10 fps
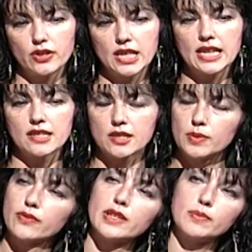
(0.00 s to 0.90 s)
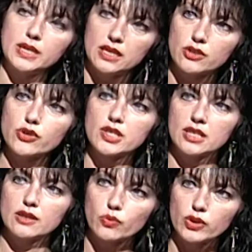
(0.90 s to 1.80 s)
and he asked me if I'd be
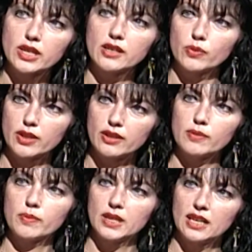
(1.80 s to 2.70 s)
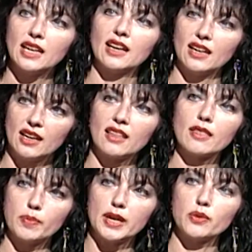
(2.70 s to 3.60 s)
interested in working with him. Yeah.
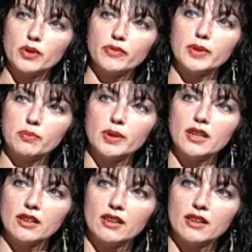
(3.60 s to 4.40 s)
The pay would have been better.